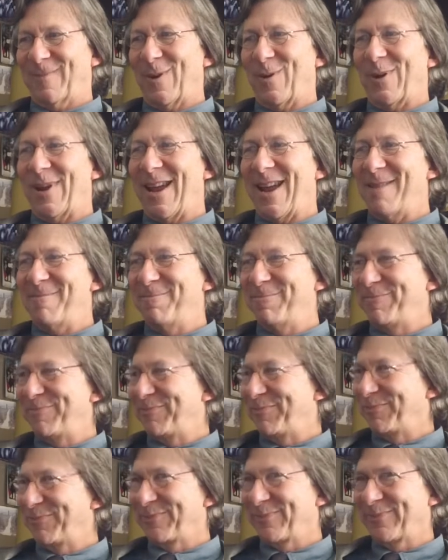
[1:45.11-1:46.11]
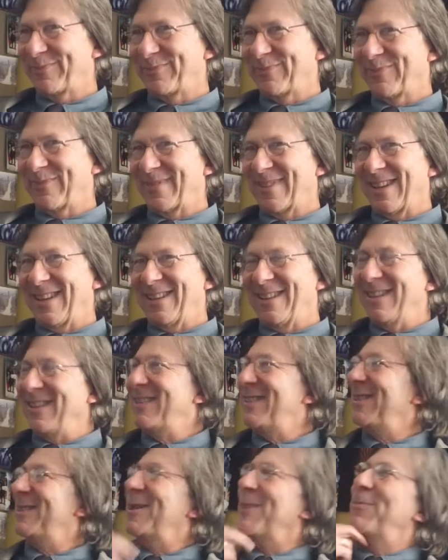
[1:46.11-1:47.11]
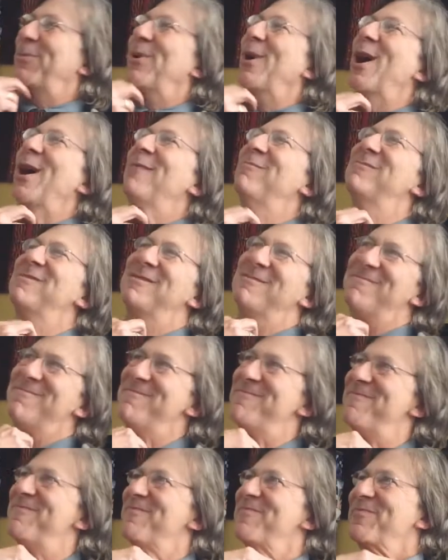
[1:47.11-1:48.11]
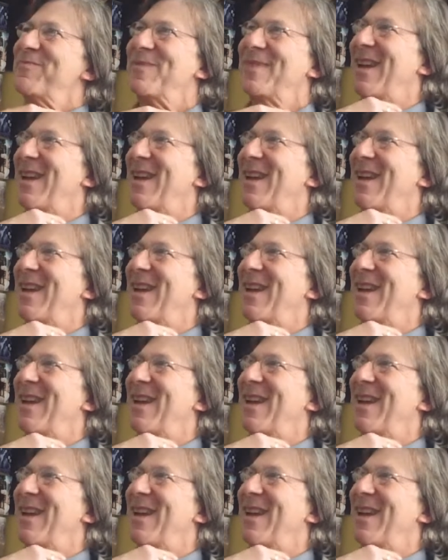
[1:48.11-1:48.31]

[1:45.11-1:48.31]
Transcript: Okay. Yeah. This is a problem.